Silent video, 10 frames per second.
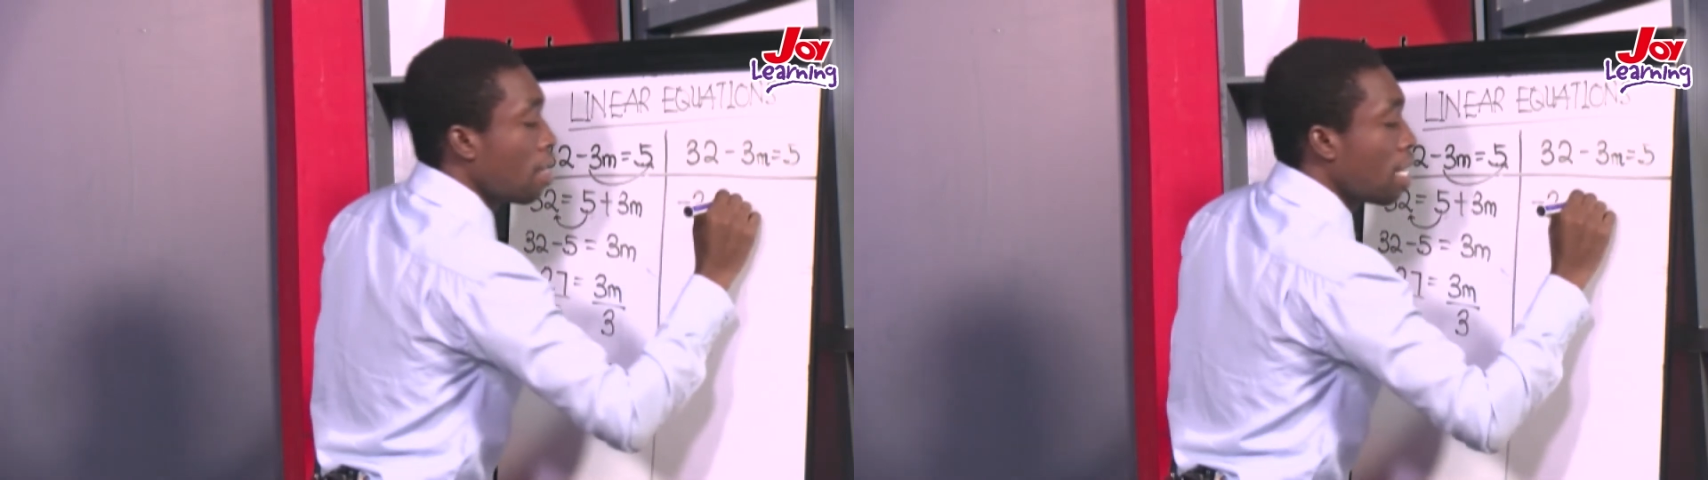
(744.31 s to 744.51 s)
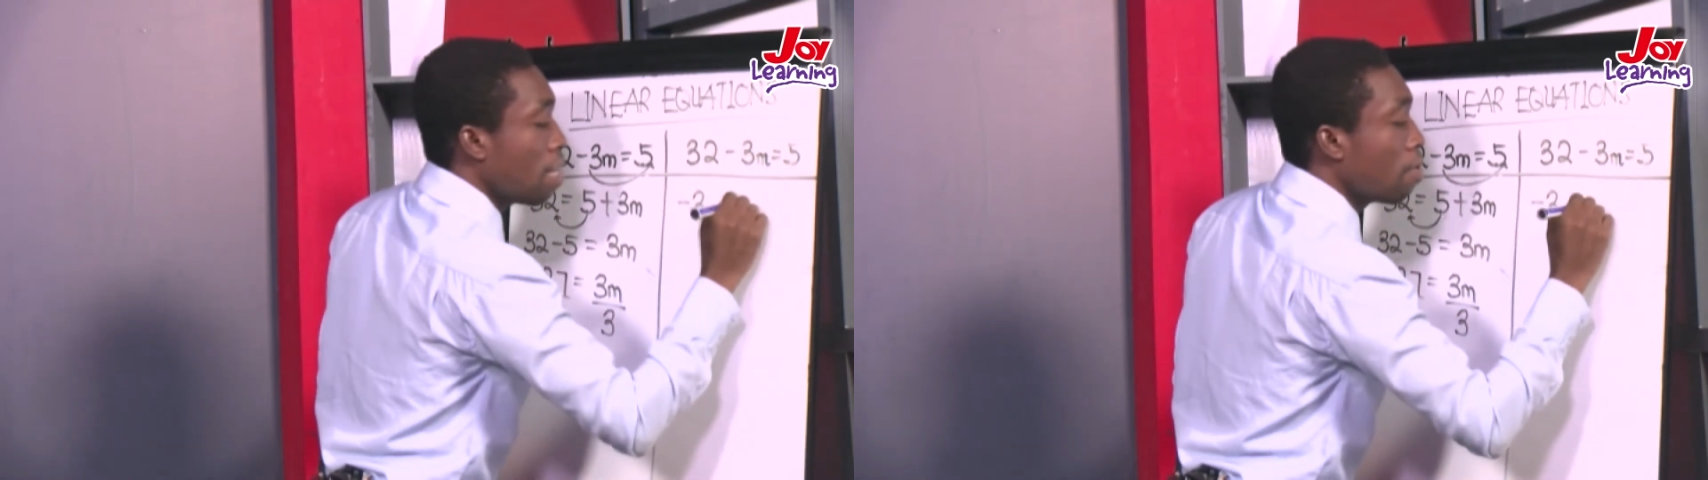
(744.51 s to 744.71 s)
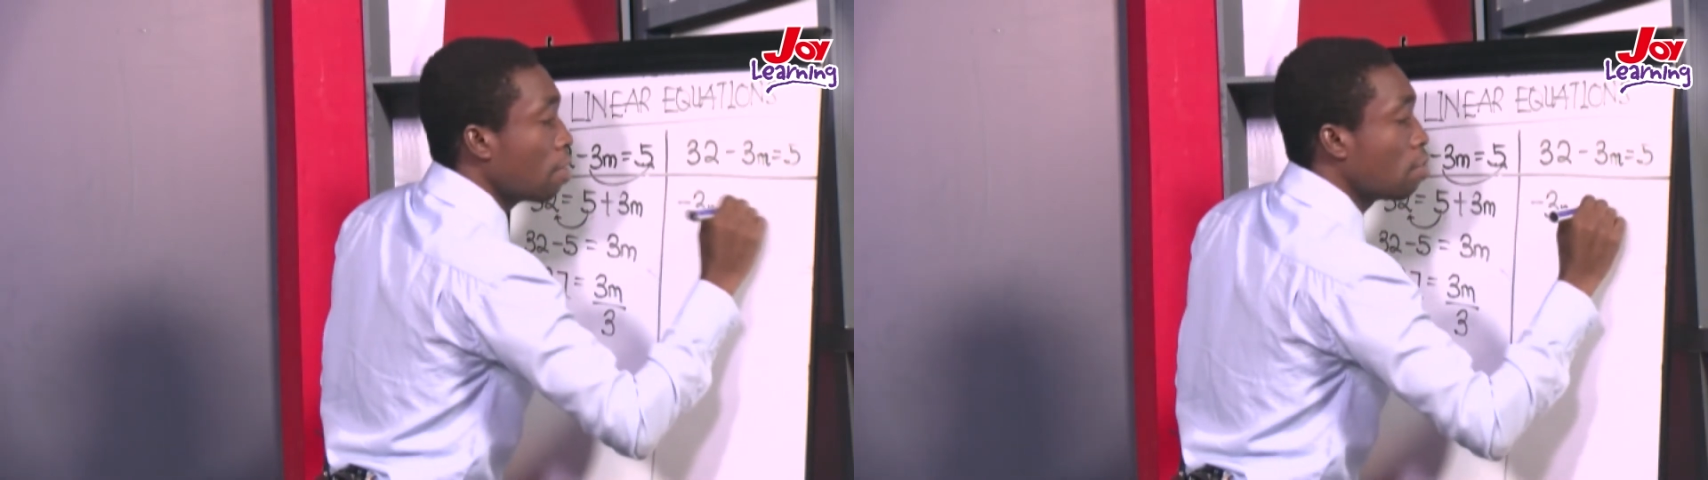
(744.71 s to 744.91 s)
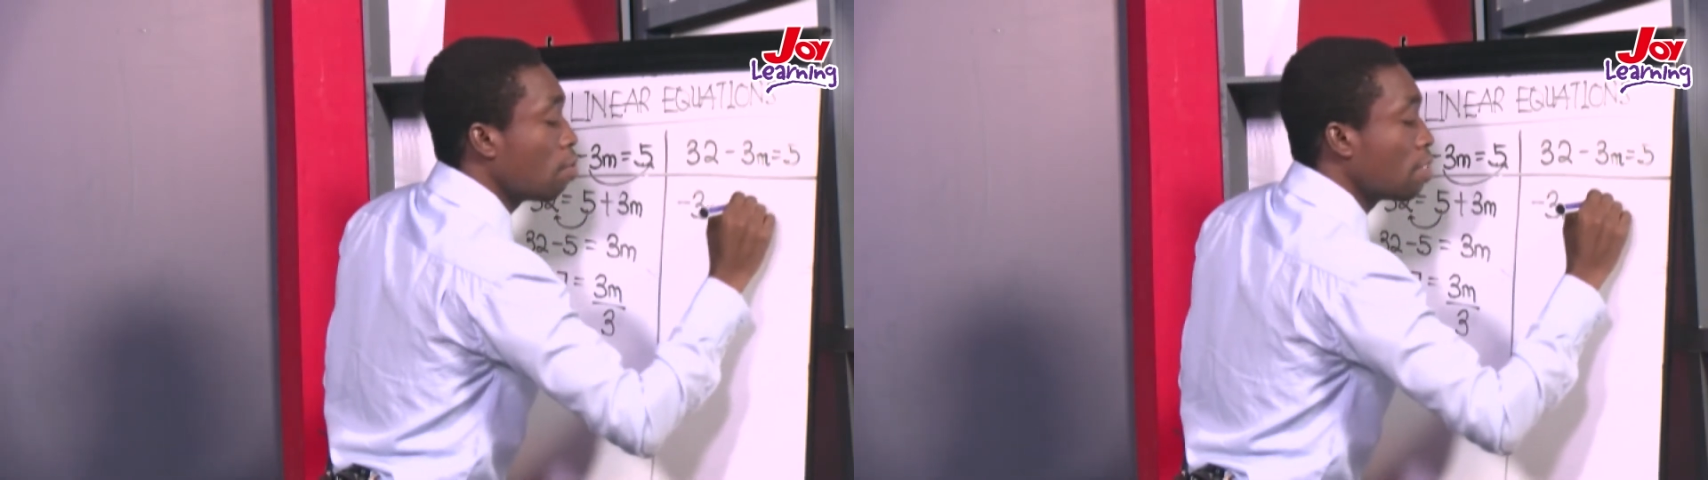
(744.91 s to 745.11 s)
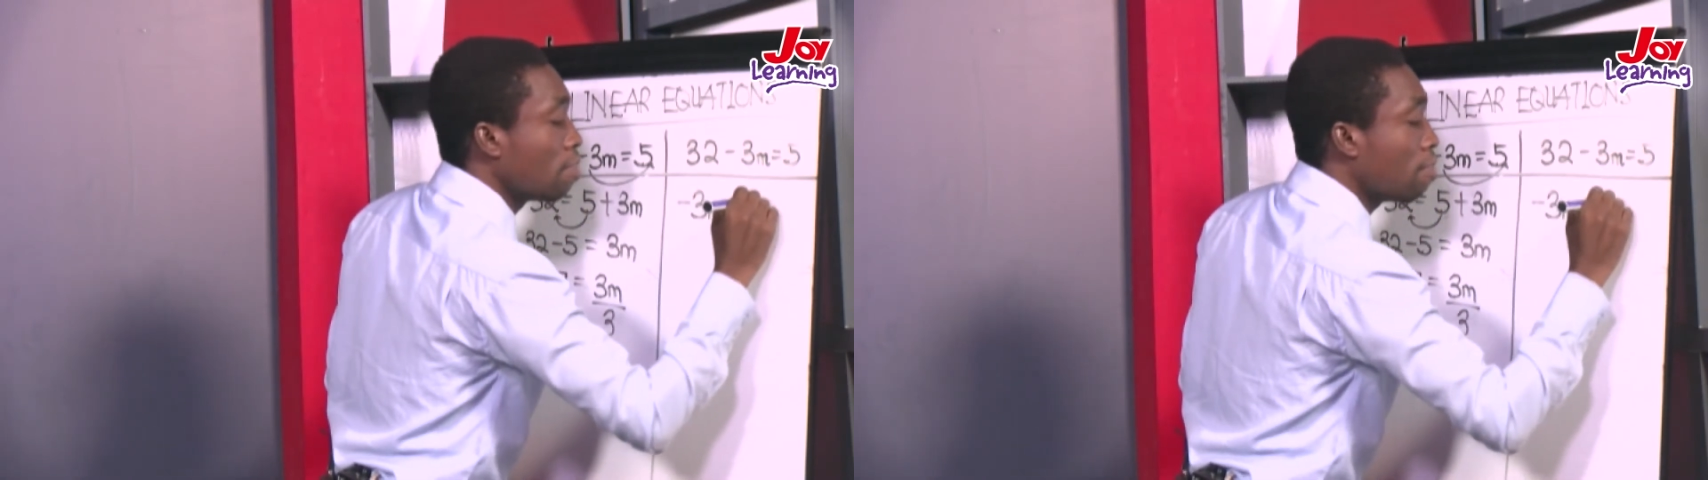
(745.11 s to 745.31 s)
Equal to
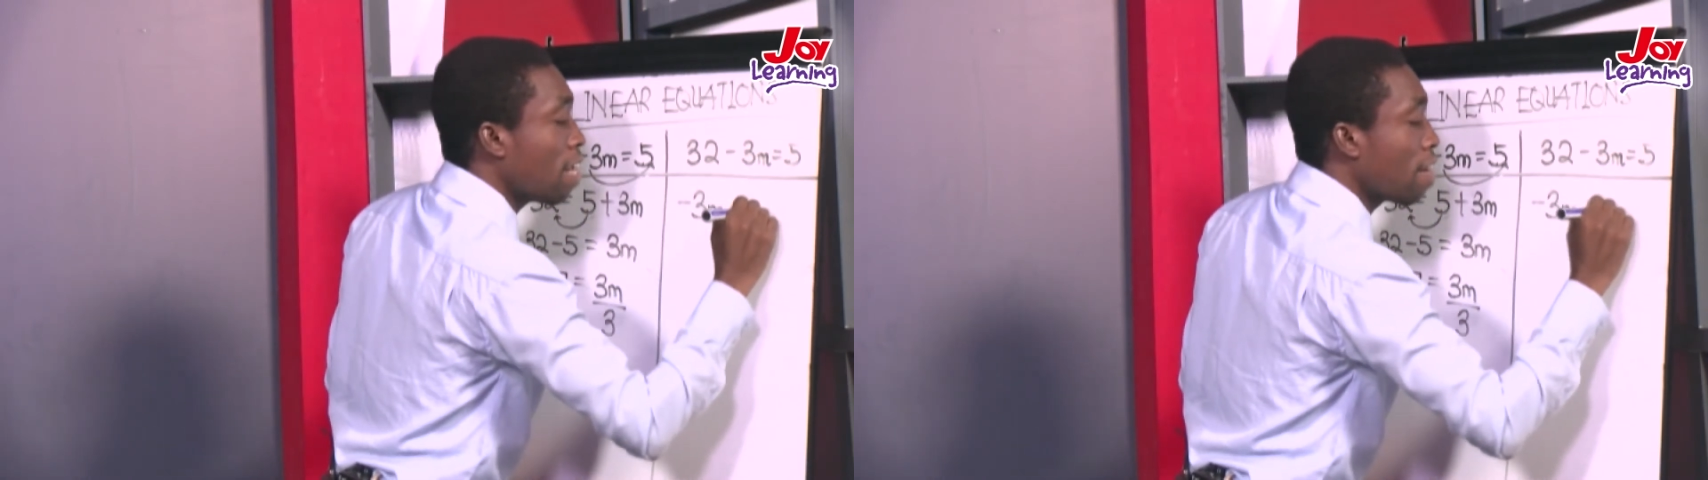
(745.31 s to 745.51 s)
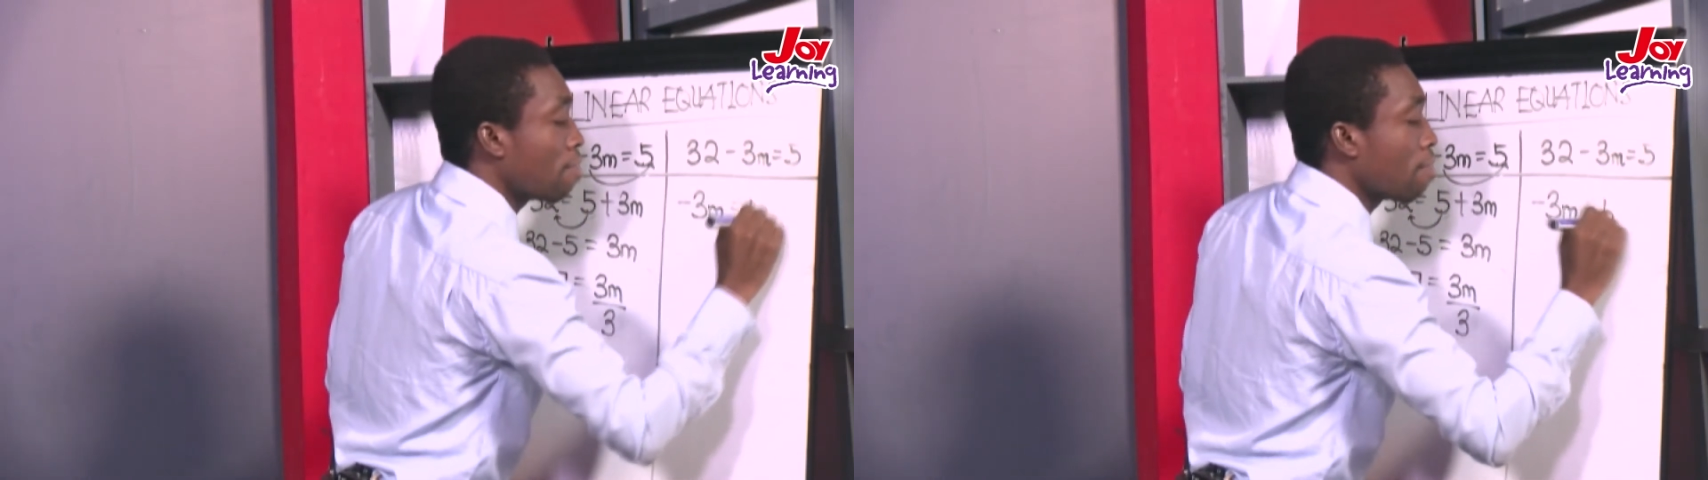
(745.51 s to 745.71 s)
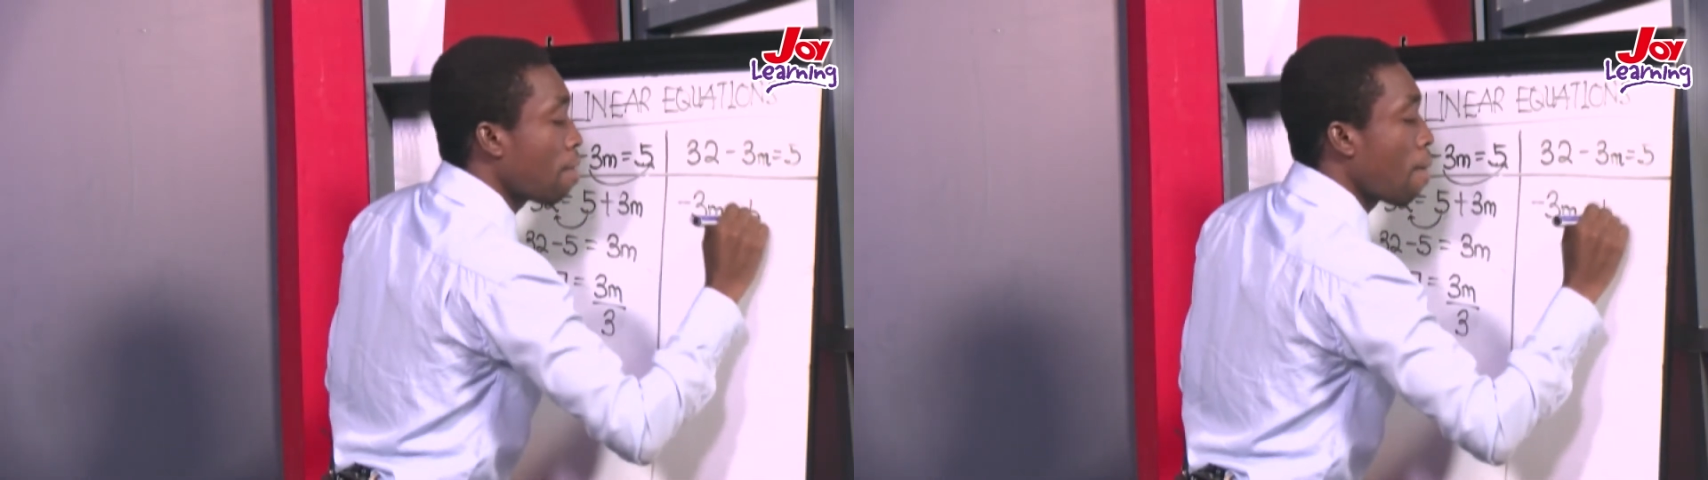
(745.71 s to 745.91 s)
what? 5.